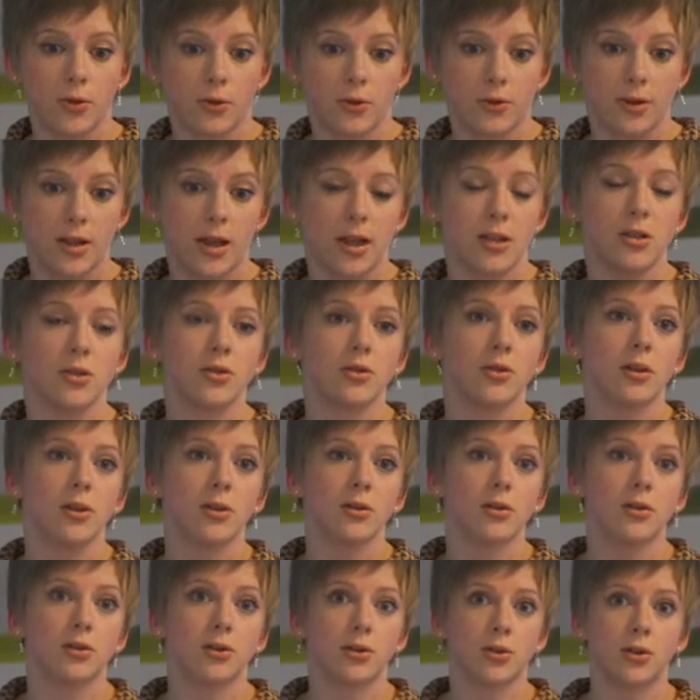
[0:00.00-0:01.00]
national
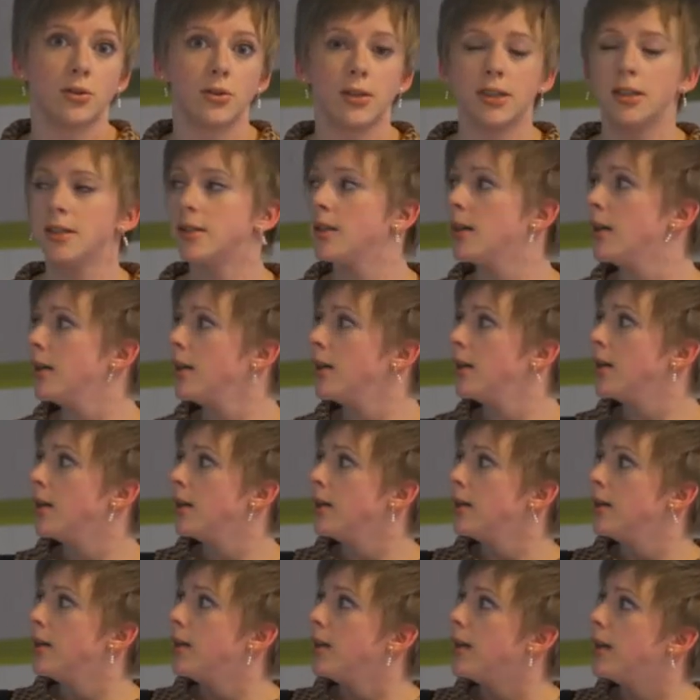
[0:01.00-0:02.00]
authorities.
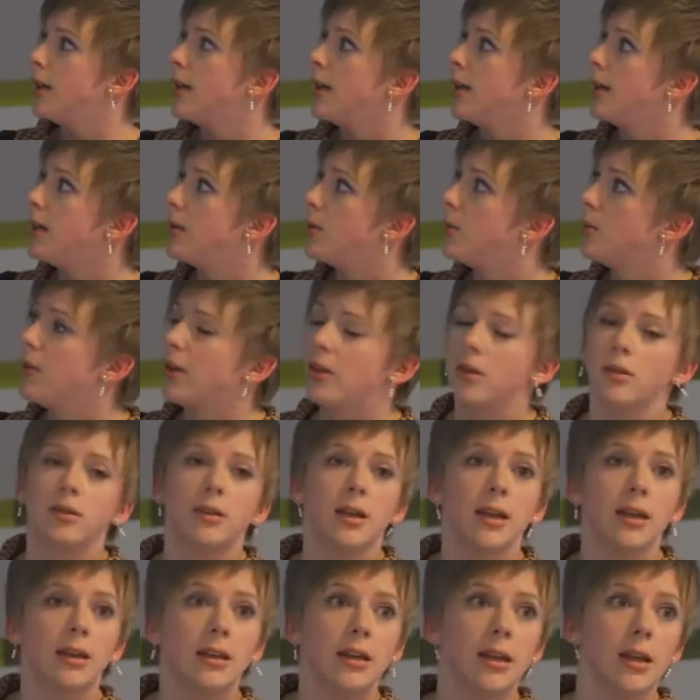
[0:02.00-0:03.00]
With the
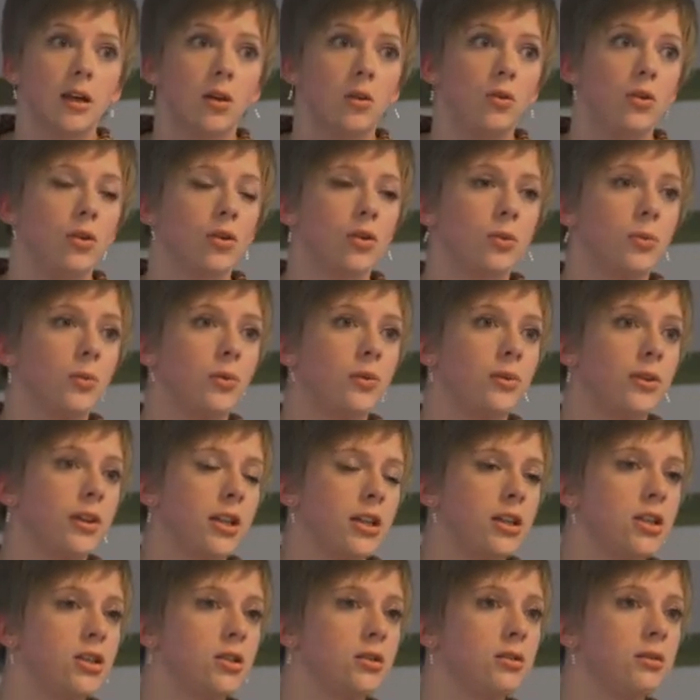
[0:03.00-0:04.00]
technical
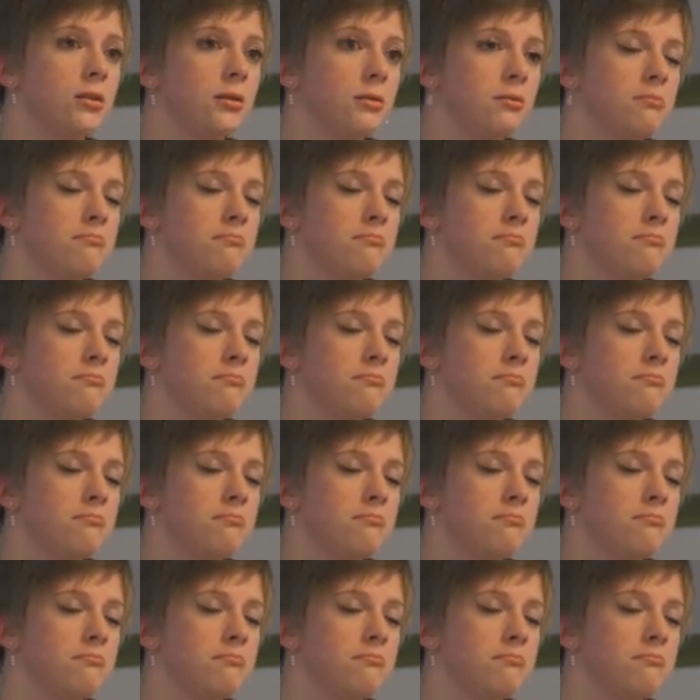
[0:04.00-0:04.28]
documentation,